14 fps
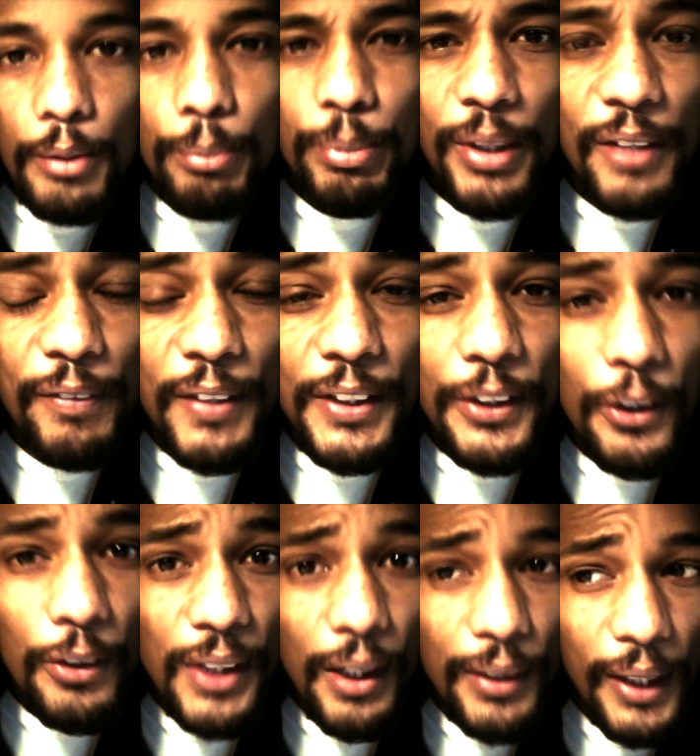But if it
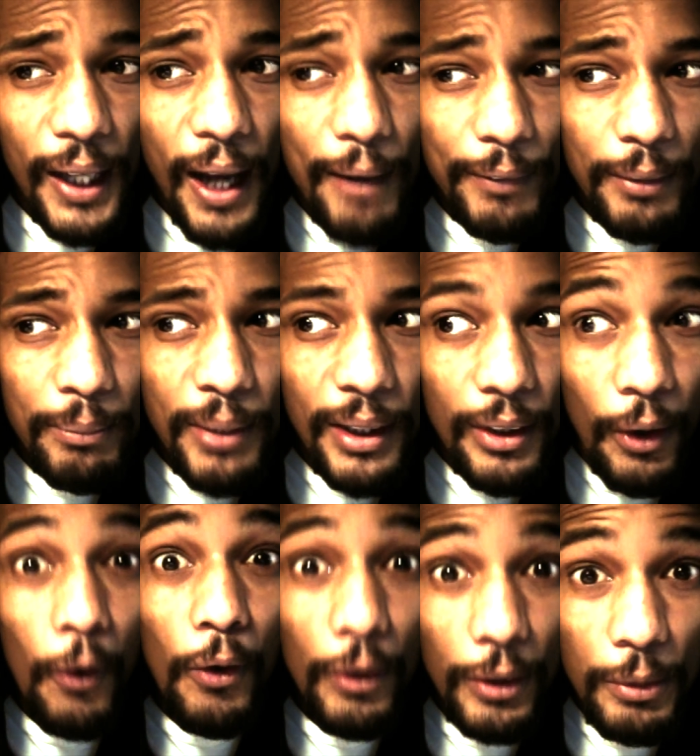turns out that I have to make
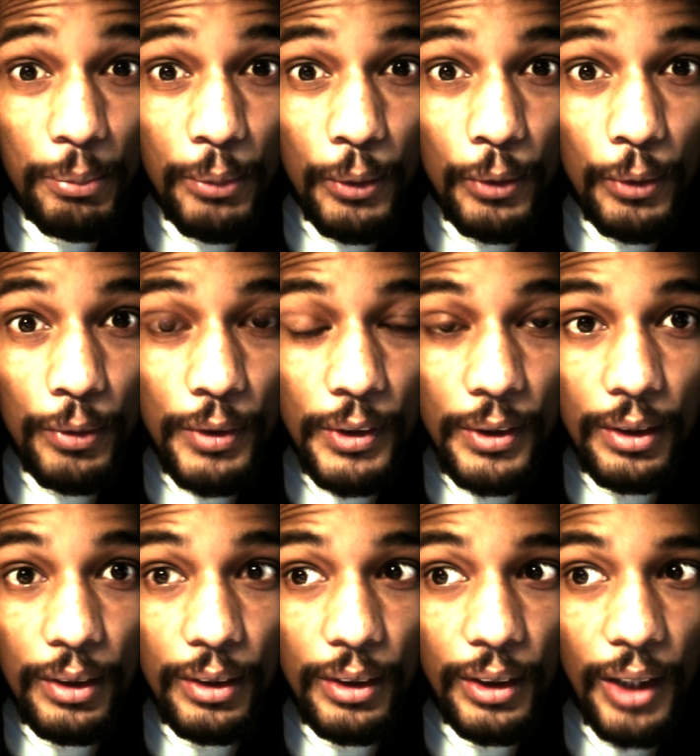all the moves,
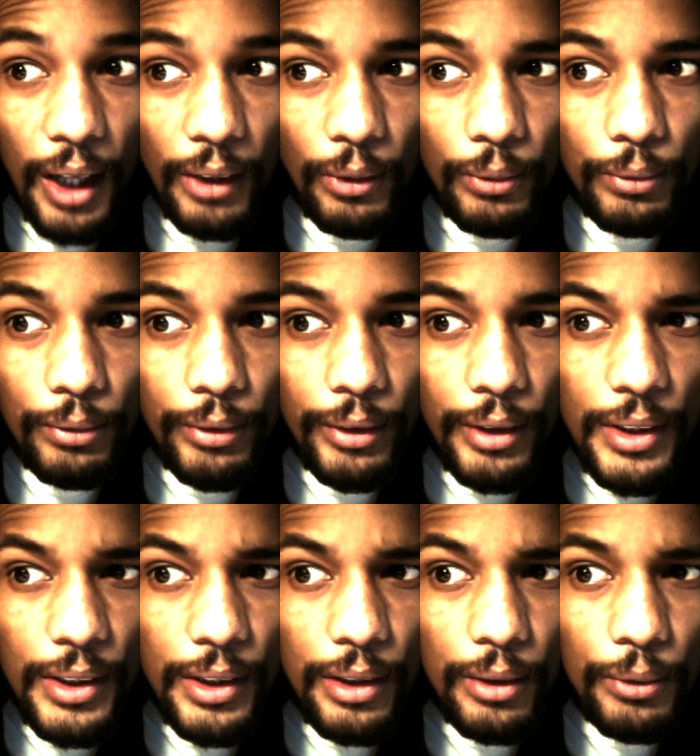then I don't really
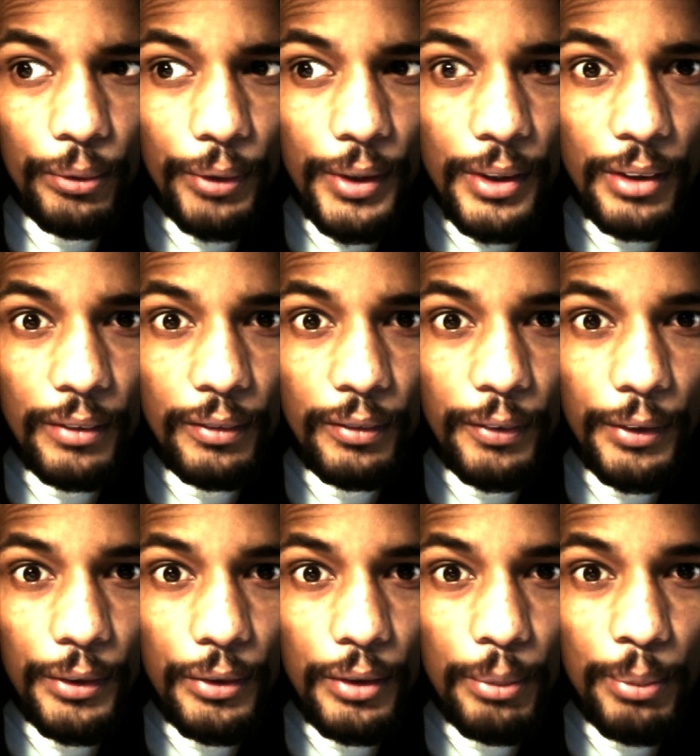see a reason for
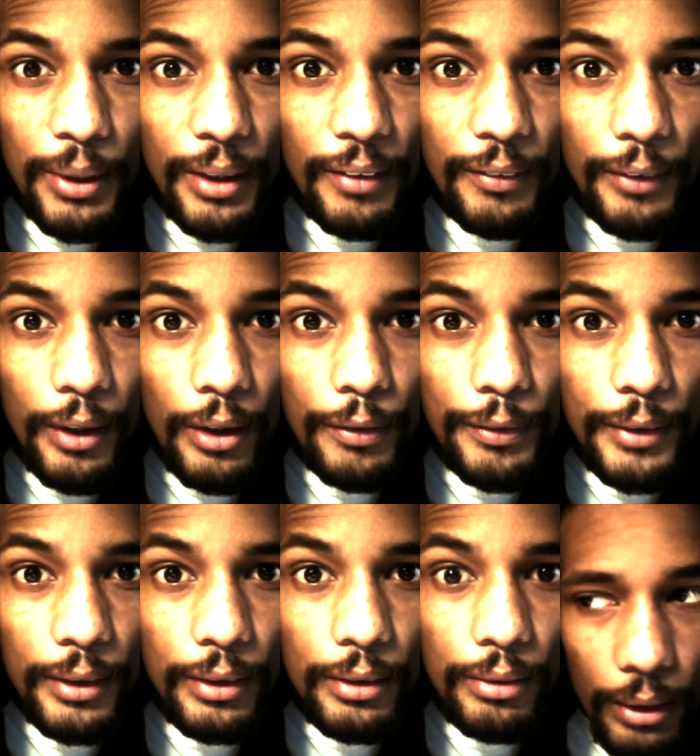you to be involved.
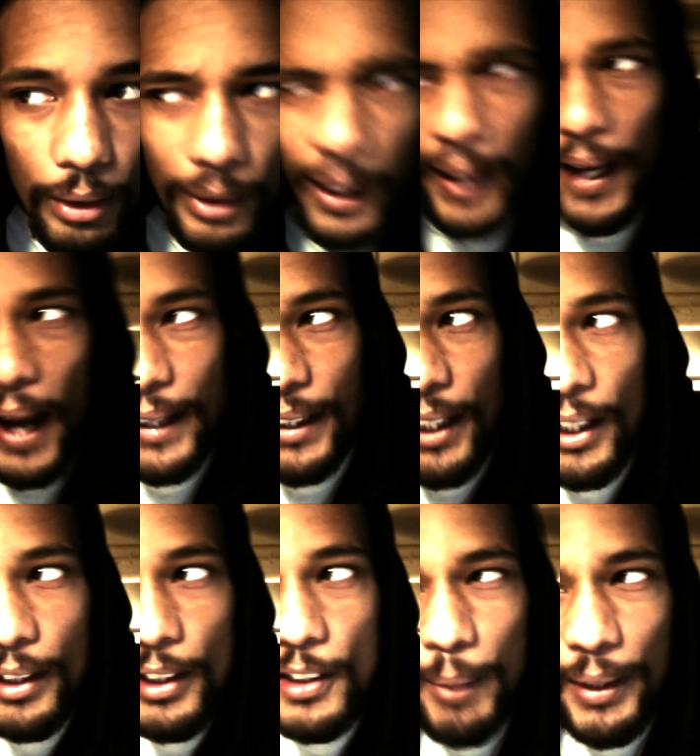Like, I
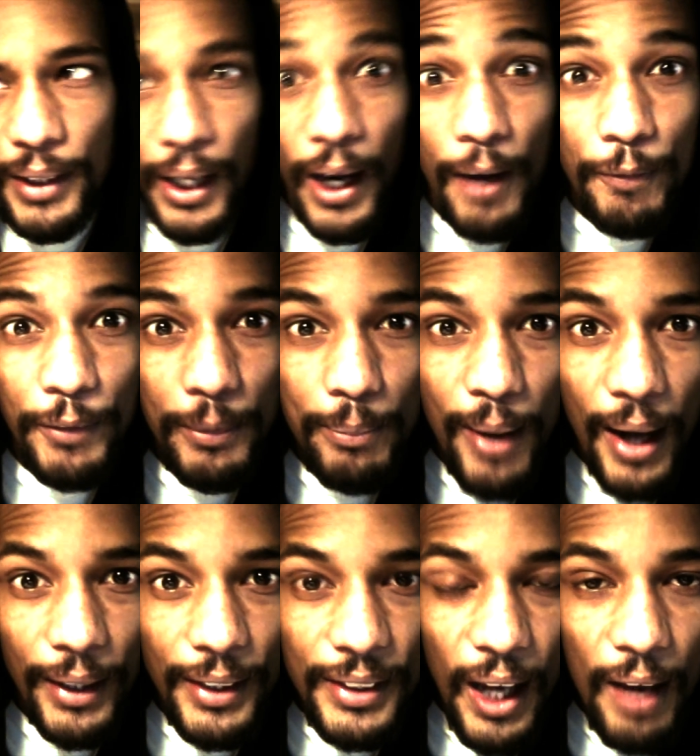can't expect
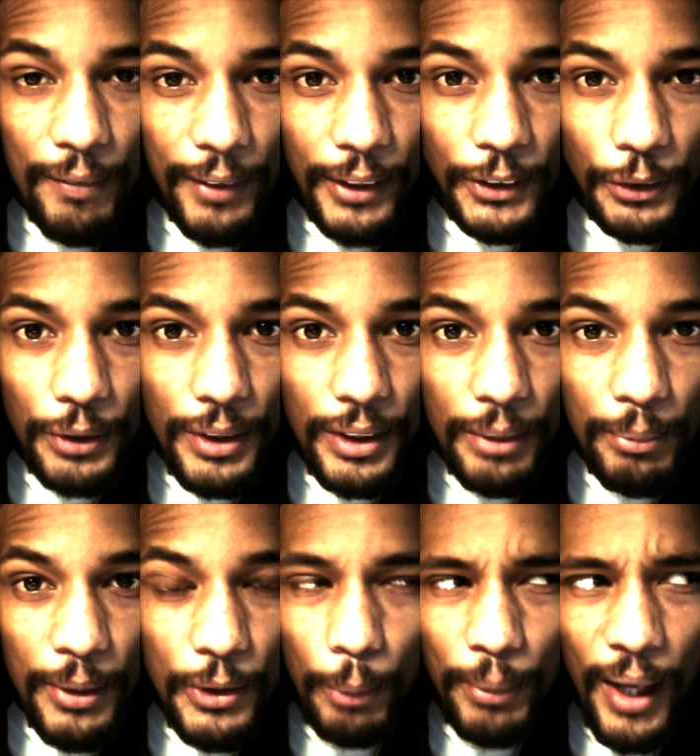everybody to have interest in
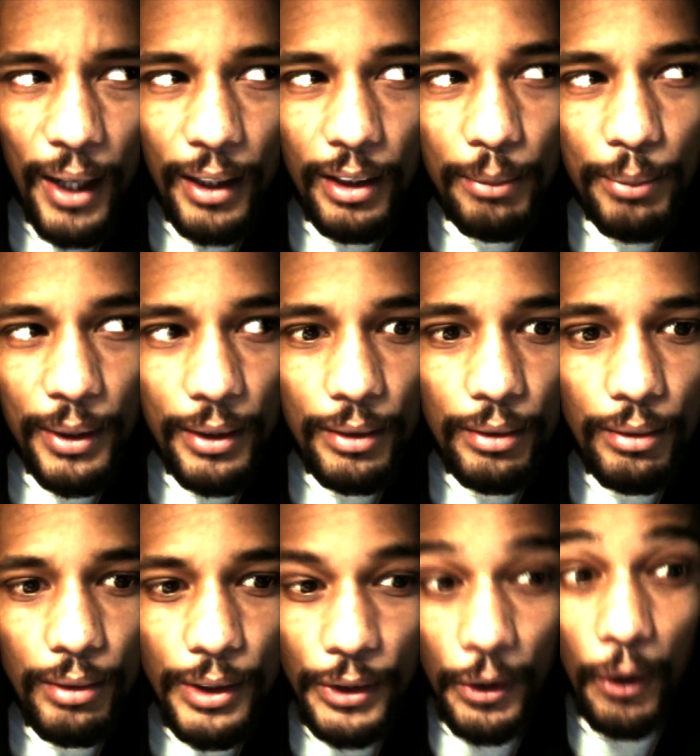me, so I'm not gonna be
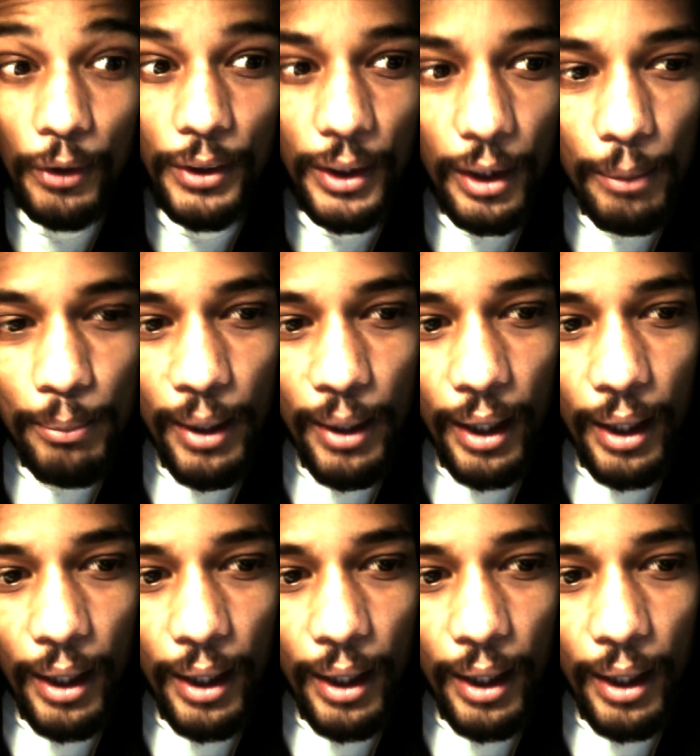salty about